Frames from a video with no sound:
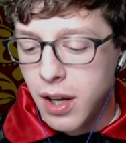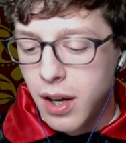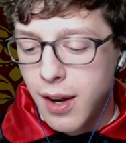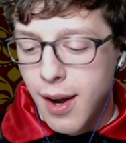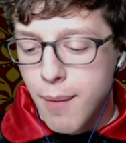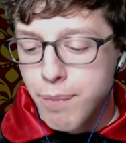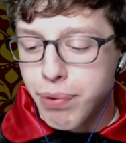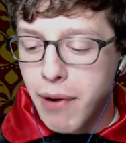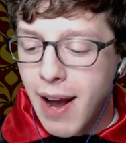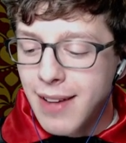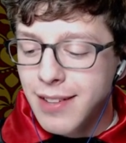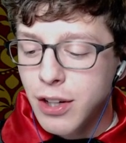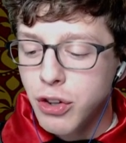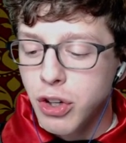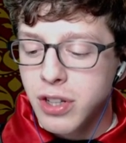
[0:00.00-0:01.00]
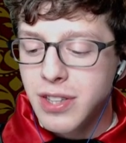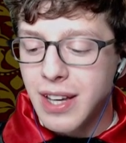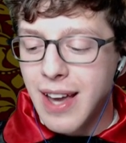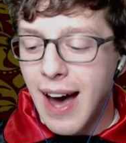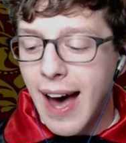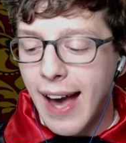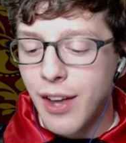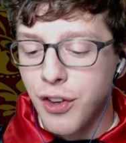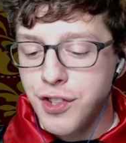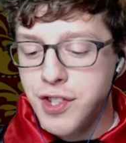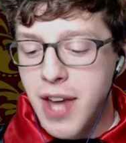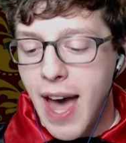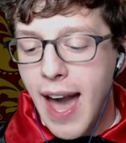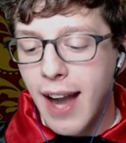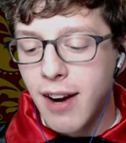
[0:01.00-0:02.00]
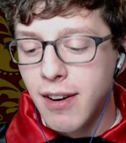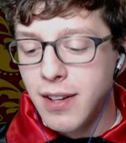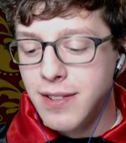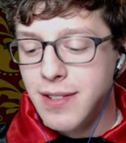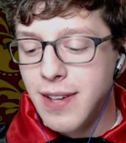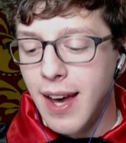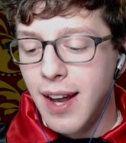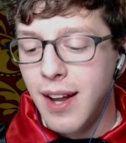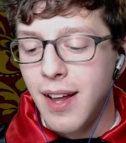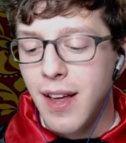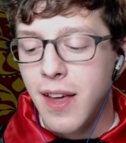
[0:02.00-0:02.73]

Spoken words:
Brandon looked at Kyle's dagger and said,